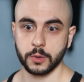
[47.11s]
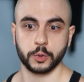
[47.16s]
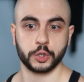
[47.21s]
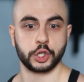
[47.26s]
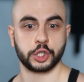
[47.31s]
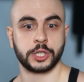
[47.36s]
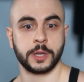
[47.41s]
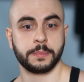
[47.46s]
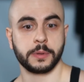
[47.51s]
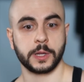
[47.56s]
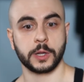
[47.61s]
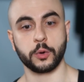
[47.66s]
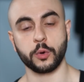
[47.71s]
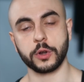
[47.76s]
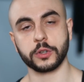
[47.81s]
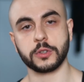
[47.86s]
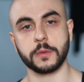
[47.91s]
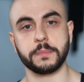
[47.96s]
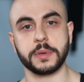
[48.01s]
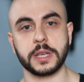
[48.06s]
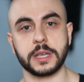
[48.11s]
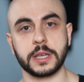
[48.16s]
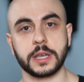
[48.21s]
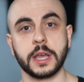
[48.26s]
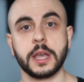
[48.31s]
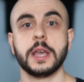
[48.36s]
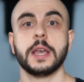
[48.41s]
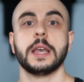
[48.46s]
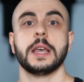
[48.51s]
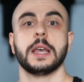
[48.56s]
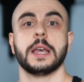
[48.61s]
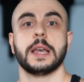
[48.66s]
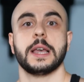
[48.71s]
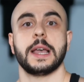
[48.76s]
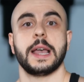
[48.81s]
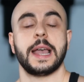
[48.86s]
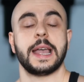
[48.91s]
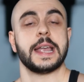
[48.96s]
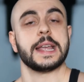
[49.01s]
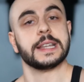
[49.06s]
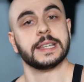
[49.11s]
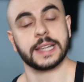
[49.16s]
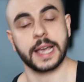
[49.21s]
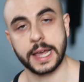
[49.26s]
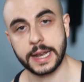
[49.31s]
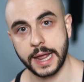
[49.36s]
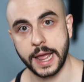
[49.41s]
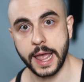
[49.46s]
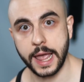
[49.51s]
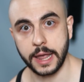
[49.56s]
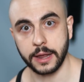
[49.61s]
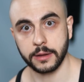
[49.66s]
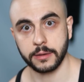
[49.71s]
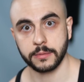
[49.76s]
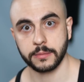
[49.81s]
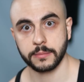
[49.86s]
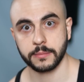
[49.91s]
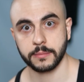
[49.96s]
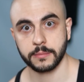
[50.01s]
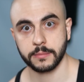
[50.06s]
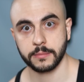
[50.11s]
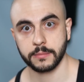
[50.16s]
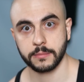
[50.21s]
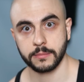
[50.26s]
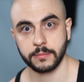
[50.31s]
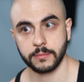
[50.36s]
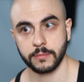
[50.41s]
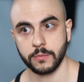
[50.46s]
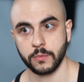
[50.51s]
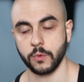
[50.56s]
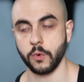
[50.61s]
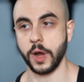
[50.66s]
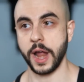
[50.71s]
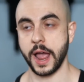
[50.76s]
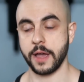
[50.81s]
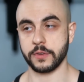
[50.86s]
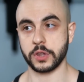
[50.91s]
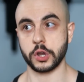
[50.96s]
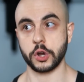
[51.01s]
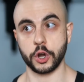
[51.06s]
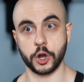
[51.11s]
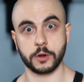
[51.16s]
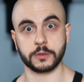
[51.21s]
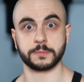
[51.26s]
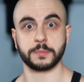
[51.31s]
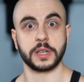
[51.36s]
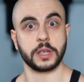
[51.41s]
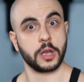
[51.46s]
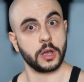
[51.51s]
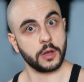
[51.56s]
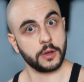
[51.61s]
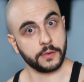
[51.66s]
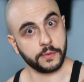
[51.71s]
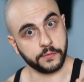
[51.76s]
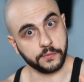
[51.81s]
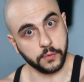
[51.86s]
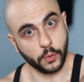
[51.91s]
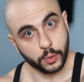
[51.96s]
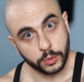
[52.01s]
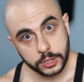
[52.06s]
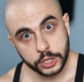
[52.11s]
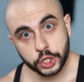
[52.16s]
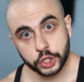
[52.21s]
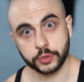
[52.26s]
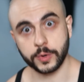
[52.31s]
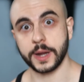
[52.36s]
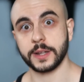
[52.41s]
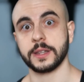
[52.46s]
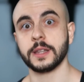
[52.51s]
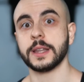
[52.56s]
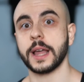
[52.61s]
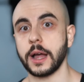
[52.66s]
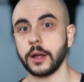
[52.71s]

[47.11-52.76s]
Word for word: which is typically going to be a dead hang or having your arms be fully straightened